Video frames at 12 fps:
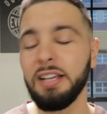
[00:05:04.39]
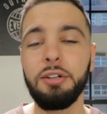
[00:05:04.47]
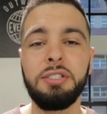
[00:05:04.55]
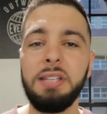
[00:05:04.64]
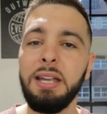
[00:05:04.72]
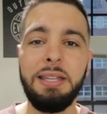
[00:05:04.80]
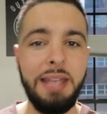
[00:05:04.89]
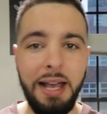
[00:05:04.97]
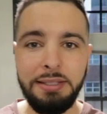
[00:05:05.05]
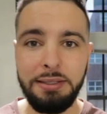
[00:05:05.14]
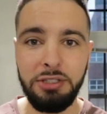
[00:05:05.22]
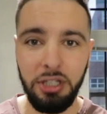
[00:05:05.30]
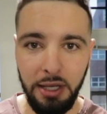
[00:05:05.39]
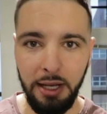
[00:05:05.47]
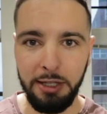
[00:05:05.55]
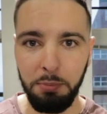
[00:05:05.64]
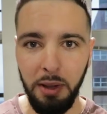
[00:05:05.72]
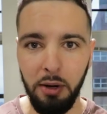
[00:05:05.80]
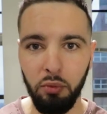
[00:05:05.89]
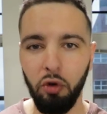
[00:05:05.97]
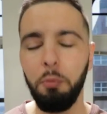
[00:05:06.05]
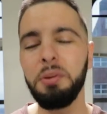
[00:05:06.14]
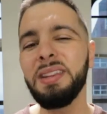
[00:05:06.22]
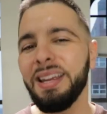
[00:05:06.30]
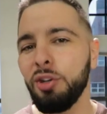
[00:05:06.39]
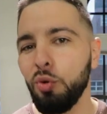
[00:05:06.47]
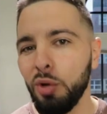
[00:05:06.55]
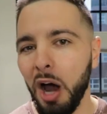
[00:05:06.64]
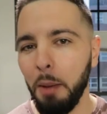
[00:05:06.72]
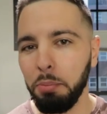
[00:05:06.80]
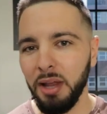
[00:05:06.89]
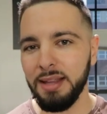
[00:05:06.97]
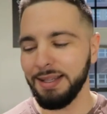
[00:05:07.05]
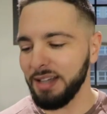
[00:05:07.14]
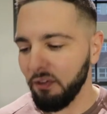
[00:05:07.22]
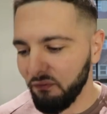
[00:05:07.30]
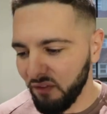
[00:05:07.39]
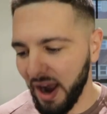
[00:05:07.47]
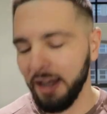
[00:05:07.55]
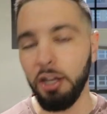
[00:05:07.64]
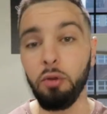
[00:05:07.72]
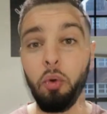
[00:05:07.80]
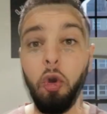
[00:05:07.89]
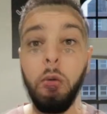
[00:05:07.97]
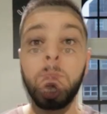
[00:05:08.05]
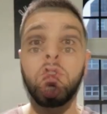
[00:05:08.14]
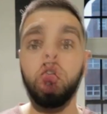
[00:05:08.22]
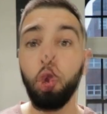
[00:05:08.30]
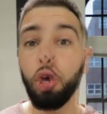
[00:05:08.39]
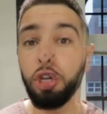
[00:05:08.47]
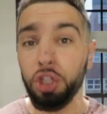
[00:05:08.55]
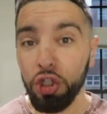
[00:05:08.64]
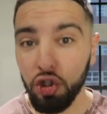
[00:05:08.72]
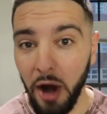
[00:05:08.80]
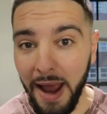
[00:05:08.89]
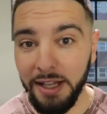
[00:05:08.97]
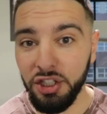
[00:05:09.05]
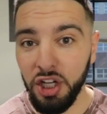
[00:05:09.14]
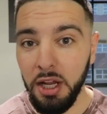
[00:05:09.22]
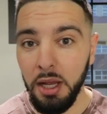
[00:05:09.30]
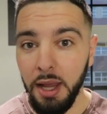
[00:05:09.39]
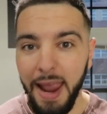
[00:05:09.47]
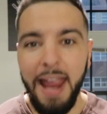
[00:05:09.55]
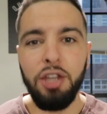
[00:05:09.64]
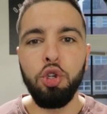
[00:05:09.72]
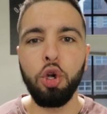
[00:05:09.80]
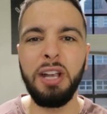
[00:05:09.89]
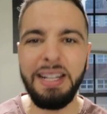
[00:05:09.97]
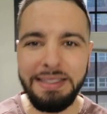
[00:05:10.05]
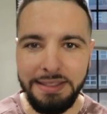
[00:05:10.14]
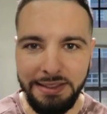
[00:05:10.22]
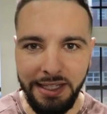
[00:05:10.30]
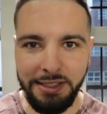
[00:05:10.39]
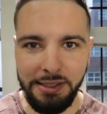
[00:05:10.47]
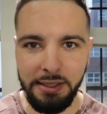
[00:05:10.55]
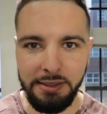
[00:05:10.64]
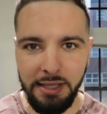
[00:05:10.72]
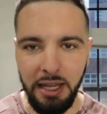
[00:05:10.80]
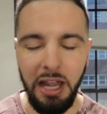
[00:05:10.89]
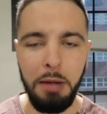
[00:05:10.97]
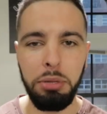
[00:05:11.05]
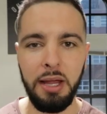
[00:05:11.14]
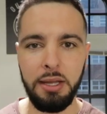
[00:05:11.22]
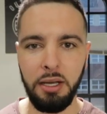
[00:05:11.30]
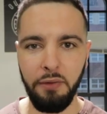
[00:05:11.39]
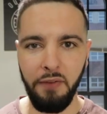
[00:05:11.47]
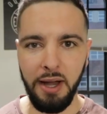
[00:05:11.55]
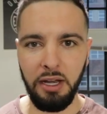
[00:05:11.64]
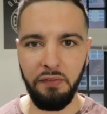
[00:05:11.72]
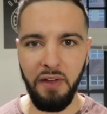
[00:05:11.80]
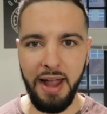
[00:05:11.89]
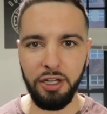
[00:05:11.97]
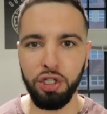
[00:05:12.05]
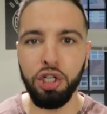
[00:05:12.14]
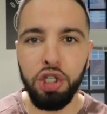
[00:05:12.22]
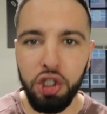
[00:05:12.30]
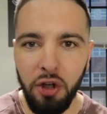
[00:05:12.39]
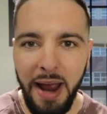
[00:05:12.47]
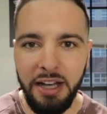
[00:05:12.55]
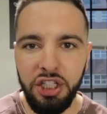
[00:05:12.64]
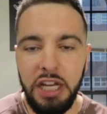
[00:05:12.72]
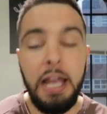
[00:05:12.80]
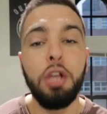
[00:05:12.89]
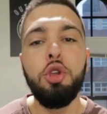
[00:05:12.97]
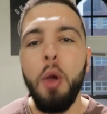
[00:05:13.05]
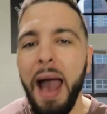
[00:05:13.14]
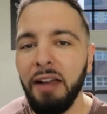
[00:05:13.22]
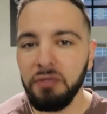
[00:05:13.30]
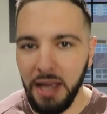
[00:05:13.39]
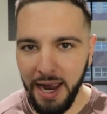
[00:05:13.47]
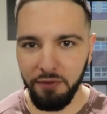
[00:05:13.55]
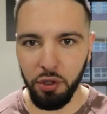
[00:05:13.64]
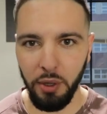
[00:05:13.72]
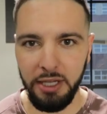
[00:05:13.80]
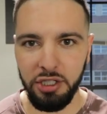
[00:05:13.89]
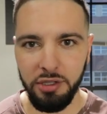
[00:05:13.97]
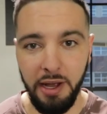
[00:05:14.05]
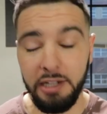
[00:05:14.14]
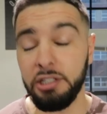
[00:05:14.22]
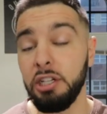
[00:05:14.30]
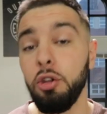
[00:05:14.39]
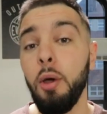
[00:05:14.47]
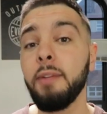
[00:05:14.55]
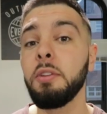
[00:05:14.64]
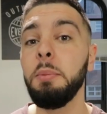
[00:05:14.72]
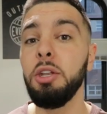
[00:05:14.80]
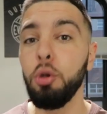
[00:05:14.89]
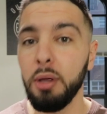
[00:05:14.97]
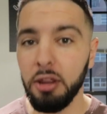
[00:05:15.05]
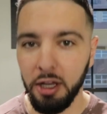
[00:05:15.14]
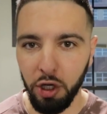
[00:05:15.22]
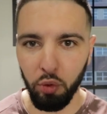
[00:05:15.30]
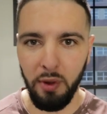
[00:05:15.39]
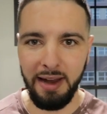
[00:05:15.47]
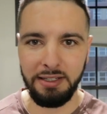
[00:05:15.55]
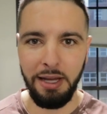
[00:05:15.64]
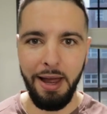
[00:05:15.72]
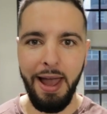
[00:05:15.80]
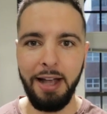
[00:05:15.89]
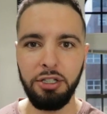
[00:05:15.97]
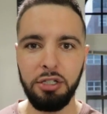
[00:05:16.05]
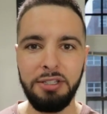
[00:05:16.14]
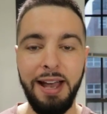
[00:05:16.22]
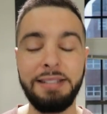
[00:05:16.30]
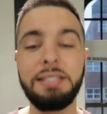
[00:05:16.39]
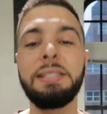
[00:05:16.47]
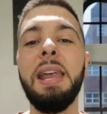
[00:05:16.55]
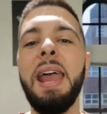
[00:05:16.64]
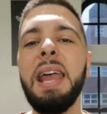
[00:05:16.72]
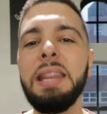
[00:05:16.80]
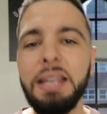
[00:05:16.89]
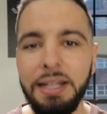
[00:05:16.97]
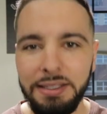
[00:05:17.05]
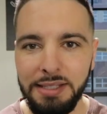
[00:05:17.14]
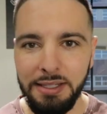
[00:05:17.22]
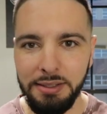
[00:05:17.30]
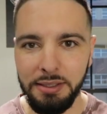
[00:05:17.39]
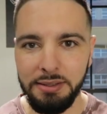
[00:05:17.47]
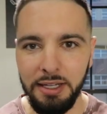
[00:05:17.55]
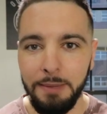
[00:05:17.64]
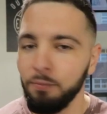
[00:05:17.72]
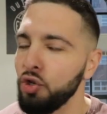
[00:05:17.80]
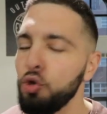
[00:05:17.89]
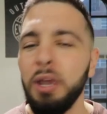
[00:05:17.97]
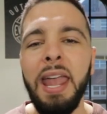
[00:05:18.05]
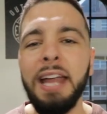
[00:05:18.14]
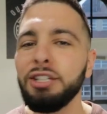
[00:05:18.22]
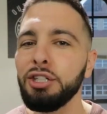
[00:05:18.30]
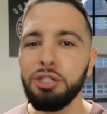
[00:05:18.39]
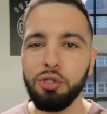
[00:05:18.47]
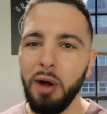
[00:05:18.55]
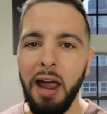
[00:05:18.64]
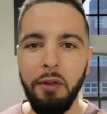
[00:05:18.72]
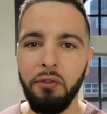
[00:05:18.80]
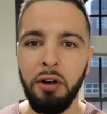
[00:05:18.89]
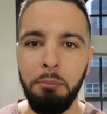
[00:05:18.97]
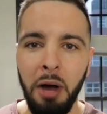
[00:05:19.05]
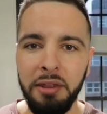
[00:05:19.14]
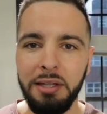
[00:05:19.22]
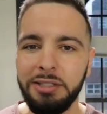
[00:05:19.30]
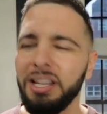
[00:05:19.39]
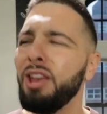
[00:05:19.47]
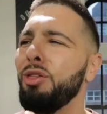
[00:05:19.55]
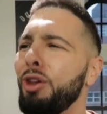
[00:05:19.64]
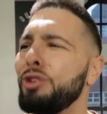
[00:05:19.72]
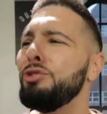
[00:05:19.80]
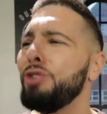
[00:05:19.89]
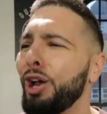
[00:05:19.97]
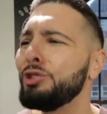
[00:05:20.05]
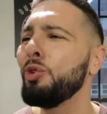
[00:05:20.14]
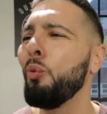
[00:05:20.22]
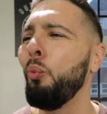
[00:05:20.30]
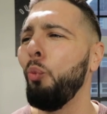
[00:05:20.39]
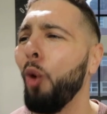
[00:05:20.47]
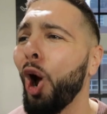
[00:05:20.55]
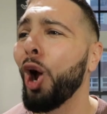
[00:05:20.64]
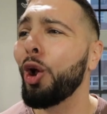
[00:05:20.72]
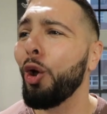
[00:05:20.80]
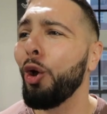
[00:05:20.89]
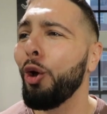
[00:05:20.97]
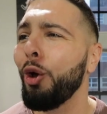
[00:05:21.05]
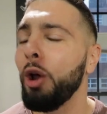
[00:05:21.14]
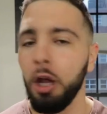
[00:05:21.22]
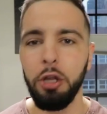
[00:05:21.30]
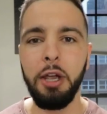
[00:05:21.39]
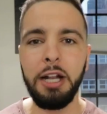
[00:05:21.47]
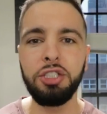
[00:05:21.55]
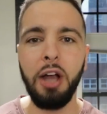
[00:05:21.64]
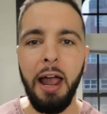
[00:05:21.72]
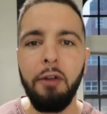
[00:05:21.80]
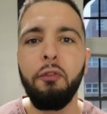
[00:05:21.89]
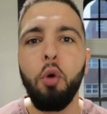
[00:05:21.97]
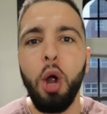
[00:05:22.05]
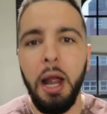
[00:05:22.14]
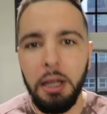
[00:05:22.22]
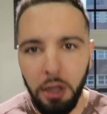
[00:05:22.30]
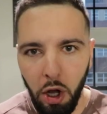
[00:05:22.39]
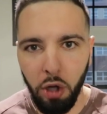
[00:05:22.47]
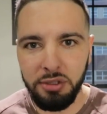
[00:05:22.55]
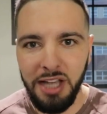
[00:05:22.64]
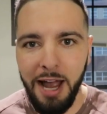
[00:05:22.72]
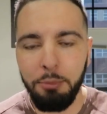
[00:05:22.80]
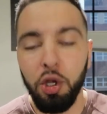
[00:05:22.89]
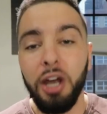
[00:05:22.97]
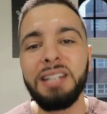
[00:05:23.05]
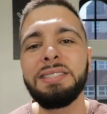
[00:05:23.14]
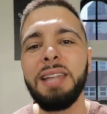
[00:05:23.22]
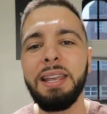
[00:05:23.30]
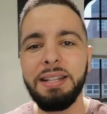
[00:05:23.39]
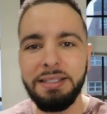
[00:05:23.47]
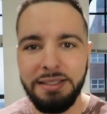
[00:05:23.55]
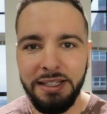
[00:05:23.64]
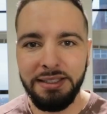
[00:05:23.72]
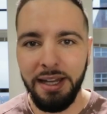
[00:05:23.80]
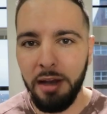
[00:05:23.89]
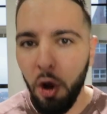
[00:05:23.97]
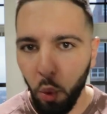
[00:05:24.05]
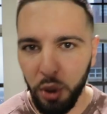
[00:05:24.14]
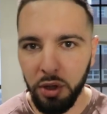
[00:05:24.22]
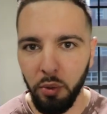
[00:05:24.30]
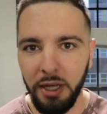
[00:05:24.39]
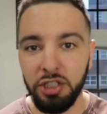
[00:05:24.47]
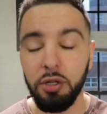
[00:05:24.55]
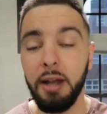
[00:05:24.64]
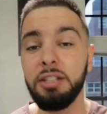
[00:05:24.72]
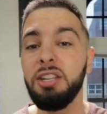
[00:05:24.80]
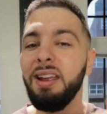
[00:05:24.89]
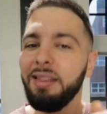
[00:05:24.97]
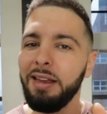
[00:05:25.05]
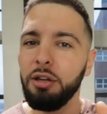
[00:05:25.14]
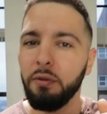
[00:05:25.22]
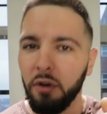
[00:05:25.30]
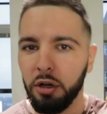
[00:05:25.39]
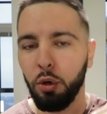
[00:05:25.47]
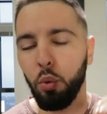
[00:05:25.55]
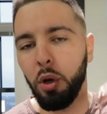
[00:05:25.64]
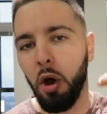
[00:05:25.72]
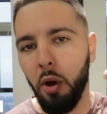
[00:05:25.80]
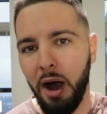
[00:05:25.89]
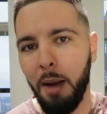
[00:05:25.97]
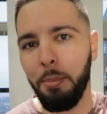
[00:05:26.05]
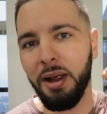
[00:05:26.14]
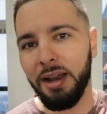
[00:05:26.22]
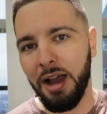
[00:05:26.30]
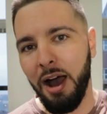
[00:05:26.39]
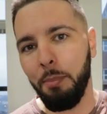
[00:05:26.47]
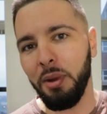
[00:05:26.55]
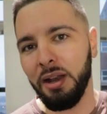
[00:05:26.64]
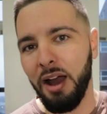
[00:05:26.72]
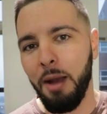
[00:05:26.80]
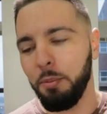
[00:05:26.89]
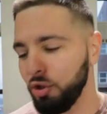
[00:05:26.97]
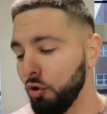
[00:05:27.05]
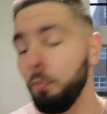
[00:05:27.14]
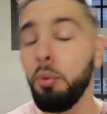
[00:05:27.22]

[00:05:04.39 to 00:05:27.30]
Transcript: understand, yes, genetics play a role, but they do not play the defining role. Your strategy and your consistency play the defining factor. Your strategy, you have to have the right strategy. You have to be doing the correct exercises and the consistency. You can't just try it for a month and say, this doesn't work. You gotta try it for a long time. You gotta stay consistent with the right strategy, and then your vertical will go up and up and up, and you will